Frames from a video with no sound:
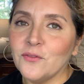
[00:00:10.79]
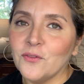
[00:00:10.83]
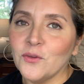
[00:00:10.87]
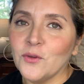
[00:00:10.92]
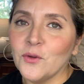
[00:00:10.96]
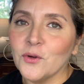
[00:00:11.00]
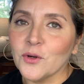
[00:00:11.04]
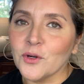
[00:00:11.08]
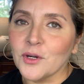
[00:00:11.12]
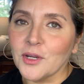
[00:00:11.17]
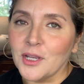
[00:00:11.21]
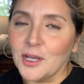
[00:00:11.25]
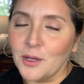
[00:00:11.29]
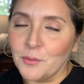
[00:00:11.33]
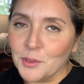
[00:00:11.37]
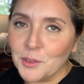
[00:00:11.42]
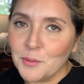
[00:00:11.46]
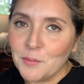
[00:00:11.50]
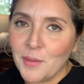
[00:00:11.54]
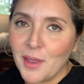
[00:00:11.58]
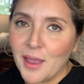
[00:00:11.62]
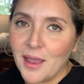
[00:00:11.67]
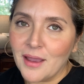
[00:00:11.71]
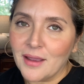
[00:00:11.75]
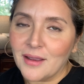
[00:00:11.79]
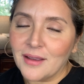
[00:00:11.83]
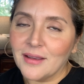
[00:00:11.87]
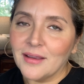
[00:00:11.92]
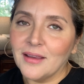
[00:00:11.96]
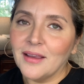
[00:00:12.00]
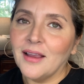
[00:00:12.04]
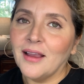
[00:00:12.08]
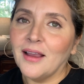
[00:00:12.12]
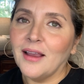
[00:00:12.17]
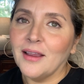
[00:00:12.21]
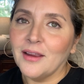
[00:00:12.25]
you're coming back,
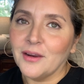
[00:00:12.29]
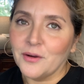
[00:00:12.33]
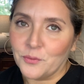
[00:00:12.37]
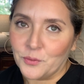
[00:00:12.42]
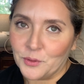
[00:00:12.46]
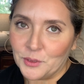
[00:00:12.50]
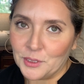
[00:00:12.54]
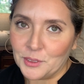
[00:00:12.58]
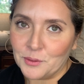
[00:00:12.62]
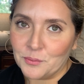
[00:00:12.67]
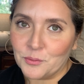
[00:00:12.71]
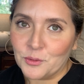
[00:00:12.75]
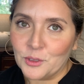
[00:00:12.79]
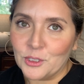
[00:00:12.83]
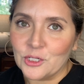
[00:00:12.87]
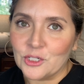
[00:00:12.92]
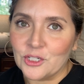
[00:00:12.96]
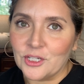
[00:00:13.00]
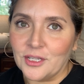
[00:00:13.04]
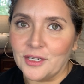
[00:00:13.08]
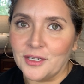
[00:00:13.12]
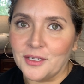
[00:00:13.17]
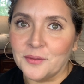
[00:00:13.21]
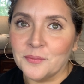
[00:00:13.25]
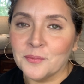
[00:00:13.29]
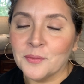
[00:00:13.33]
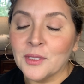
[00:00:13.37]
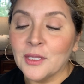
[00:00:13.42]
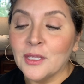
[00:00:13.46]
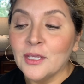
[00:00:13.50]
I really appreciate it.